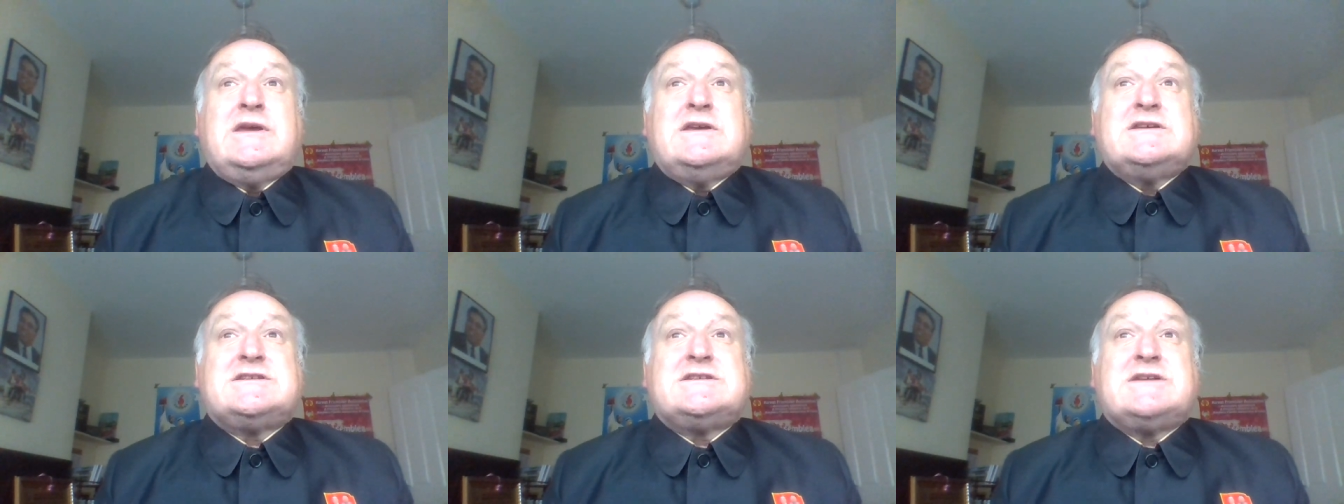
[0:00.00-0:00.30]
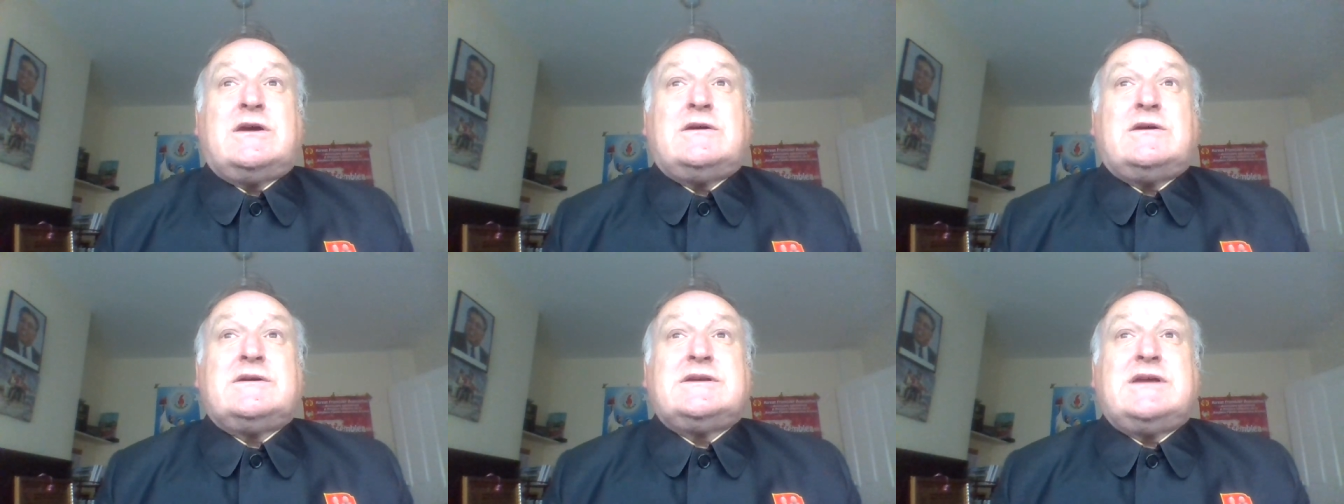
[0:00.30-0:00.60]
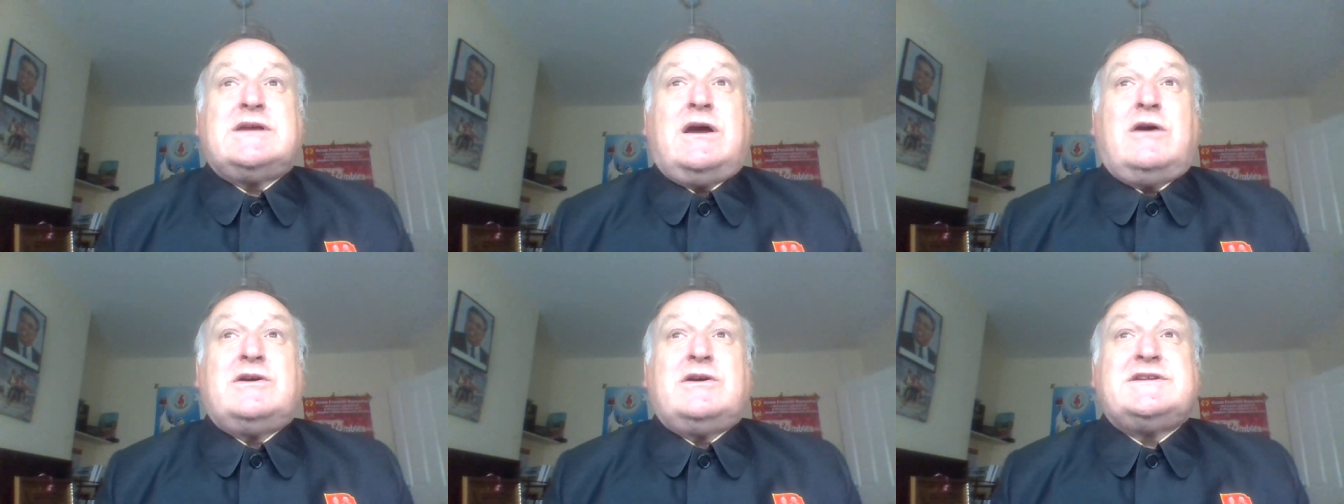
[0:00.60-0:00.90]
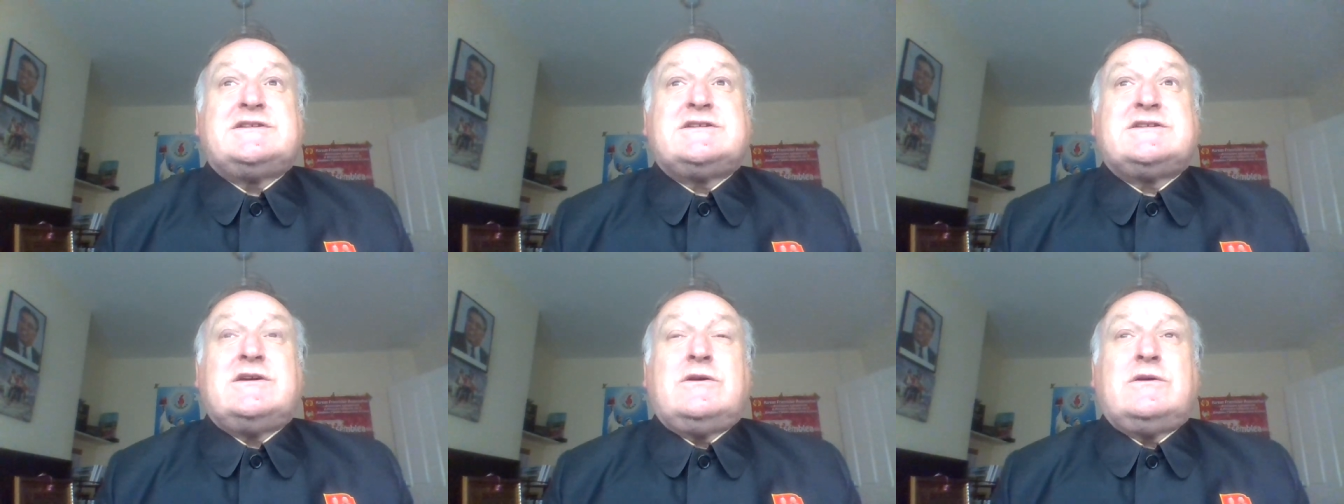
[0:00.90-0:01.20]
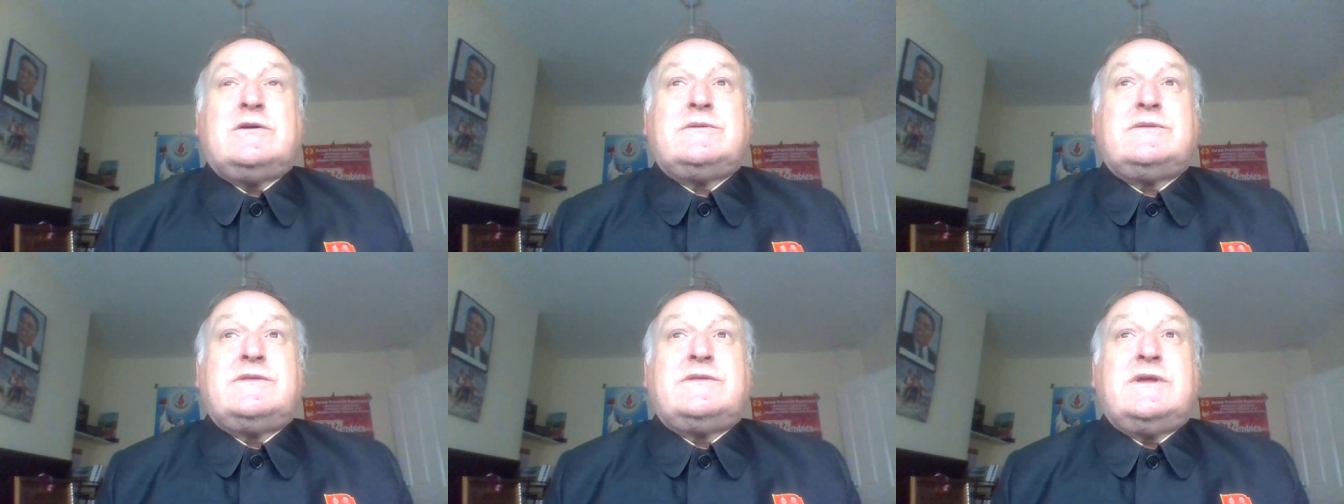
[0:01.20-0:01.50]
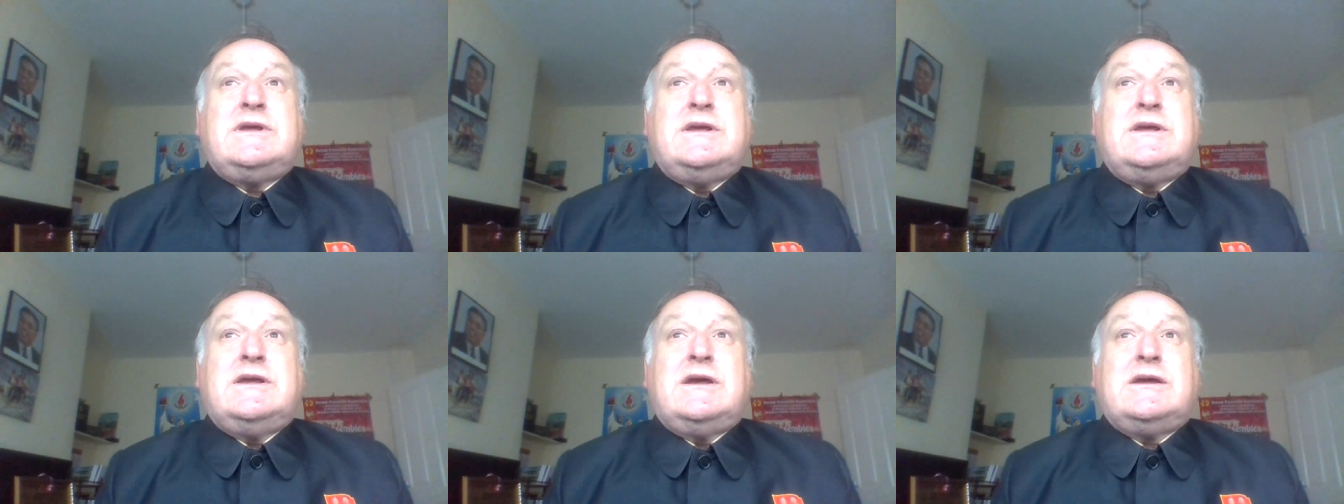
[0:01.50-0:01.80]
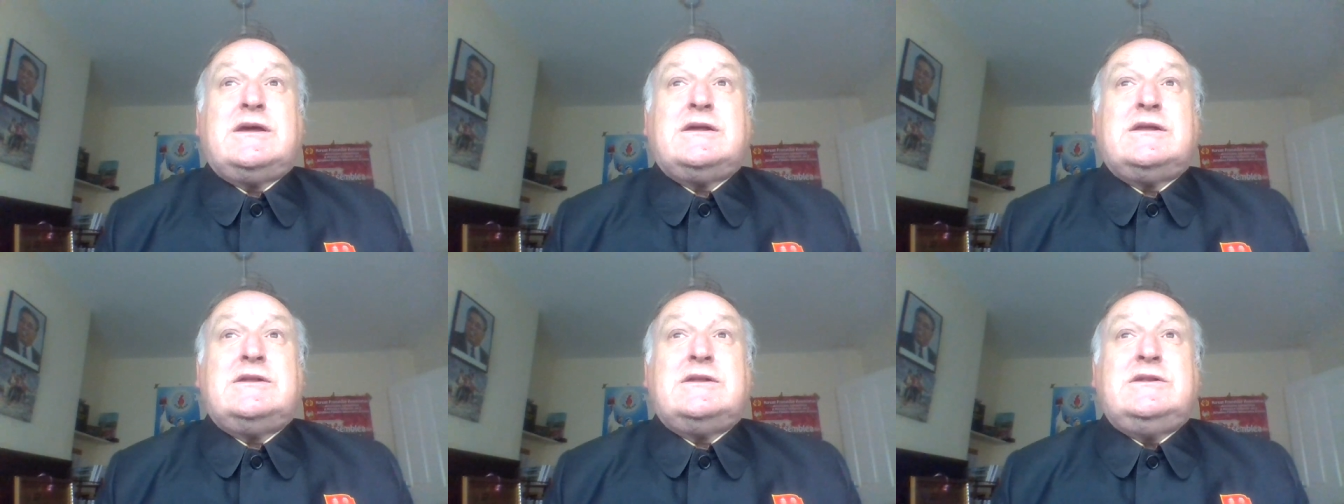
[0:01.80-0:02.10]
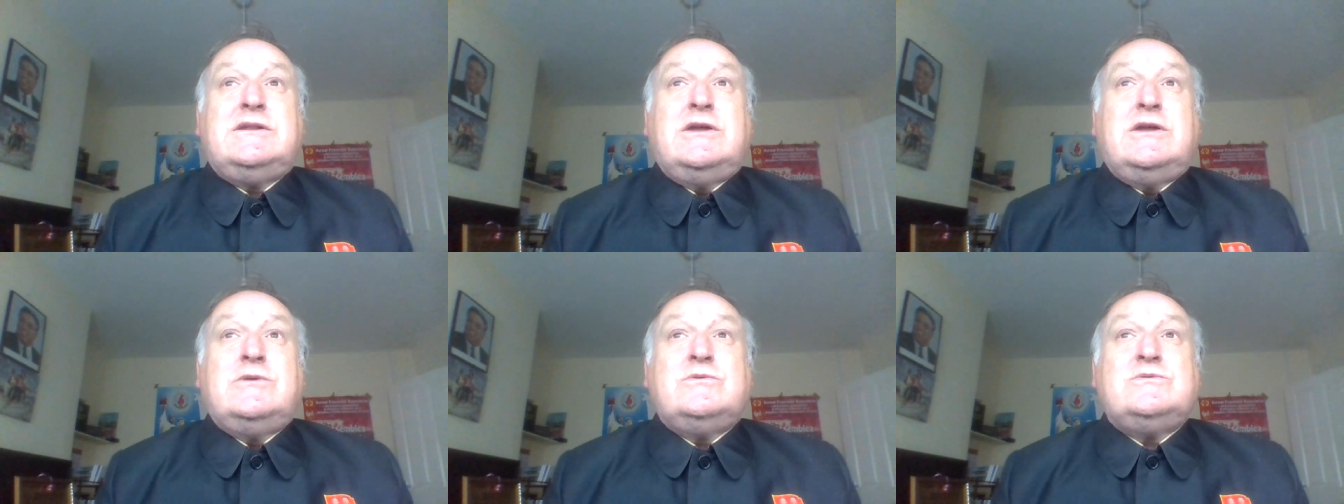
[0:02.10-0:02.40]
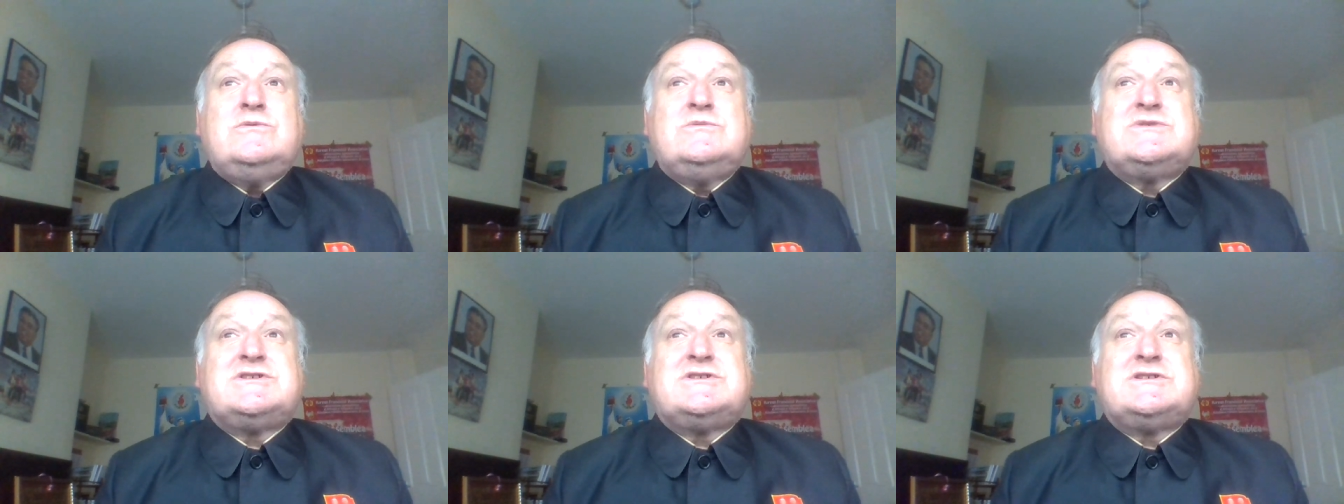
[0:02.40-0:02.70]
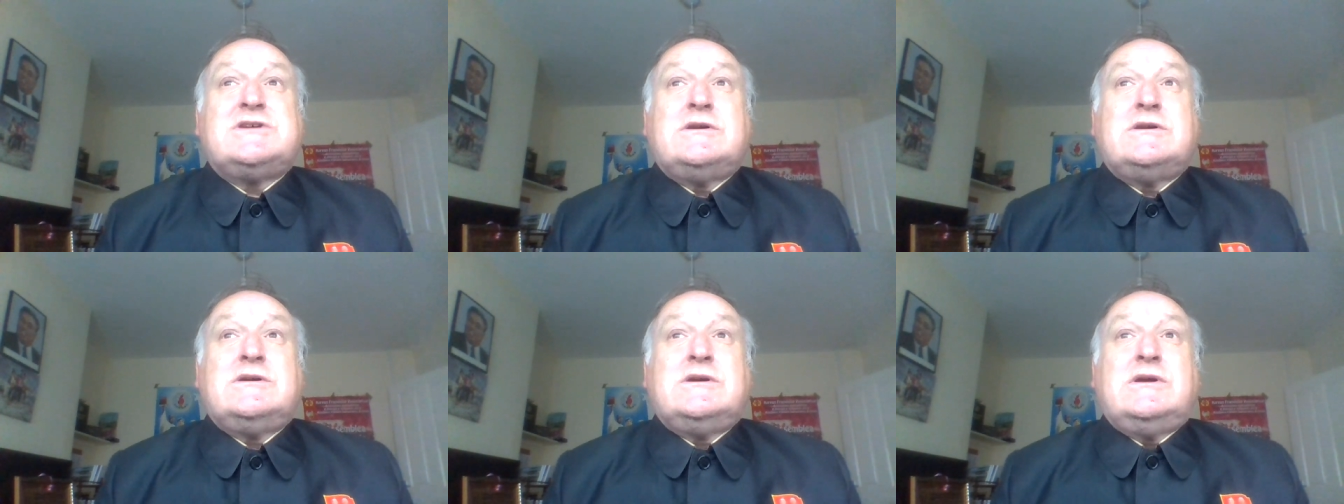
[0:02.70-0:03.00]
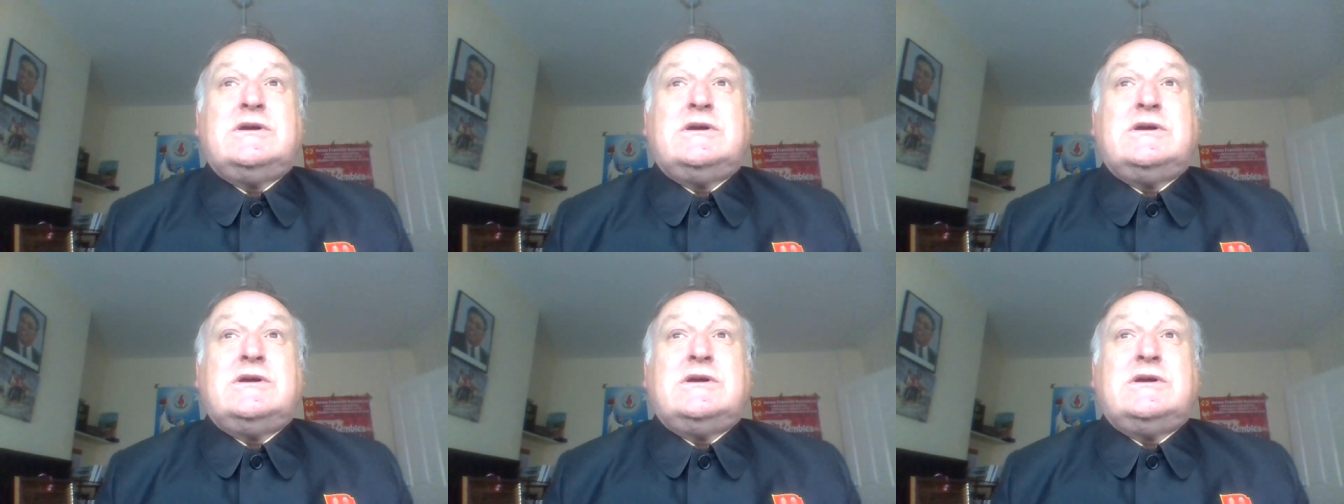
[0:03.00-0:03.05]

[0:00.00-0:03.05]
So I turned the news